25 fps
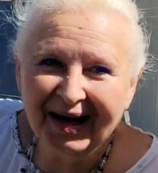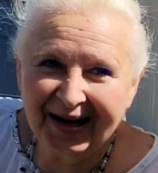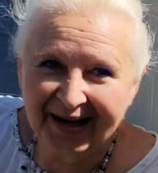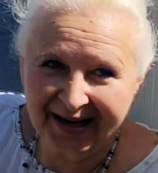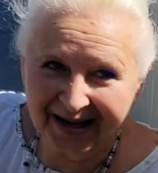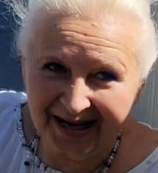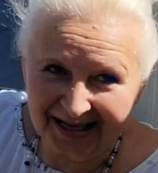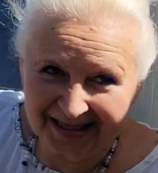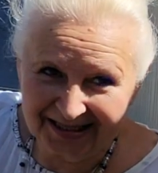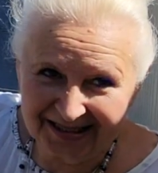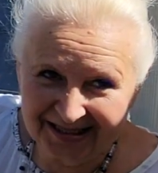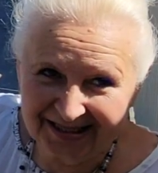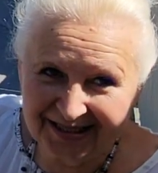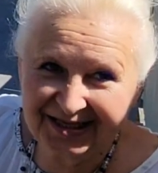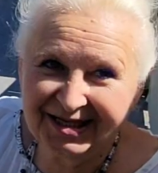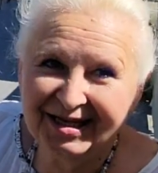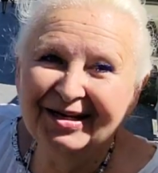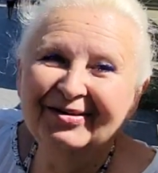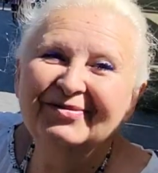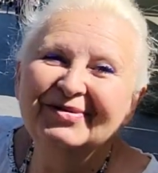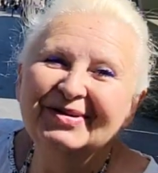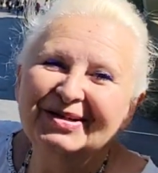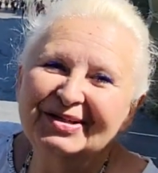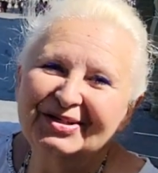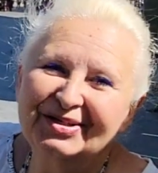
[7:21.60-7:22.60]
sounds,
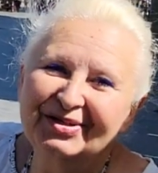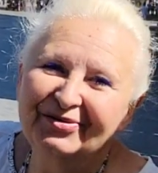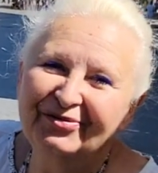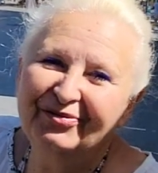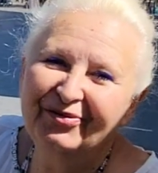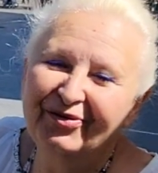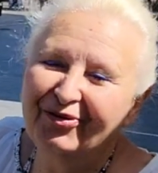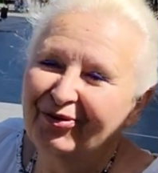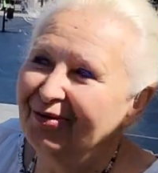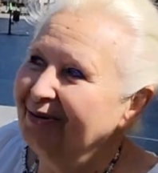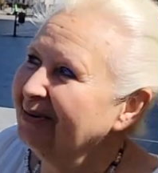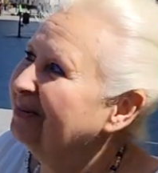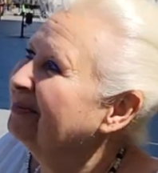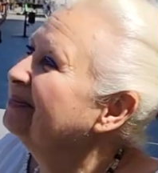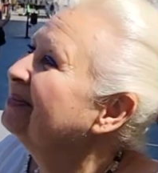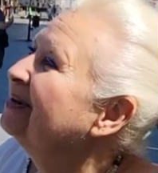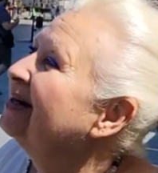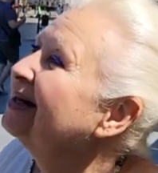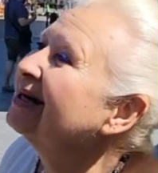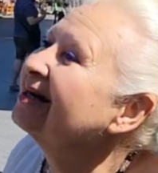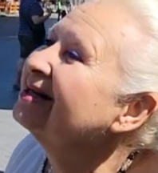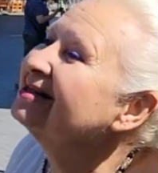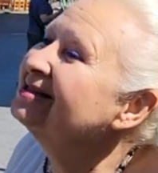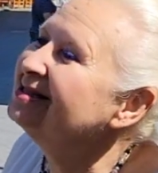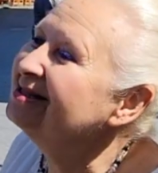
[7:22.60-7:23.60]
but people just
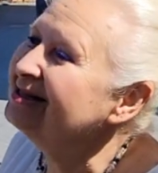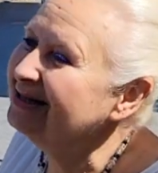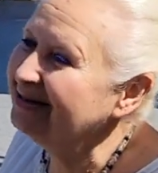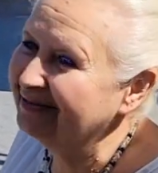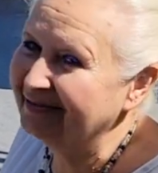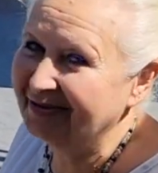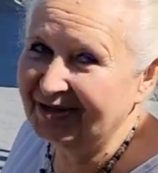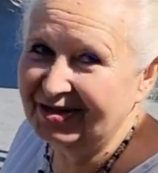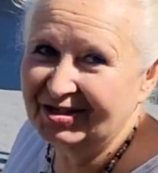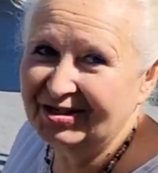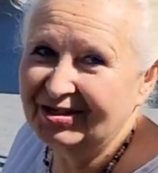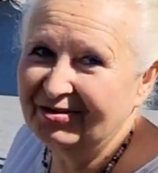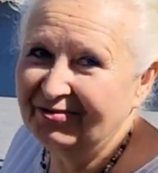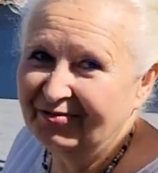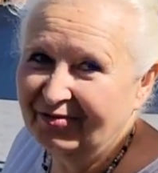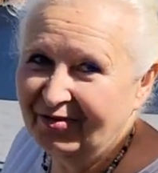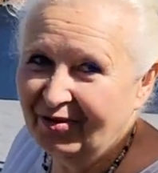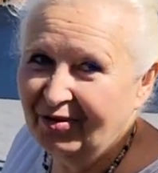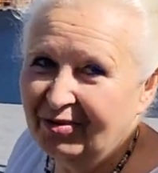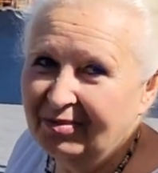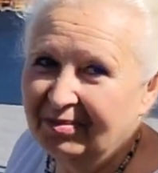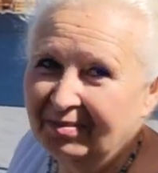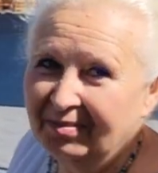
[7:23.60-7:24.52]
go on living.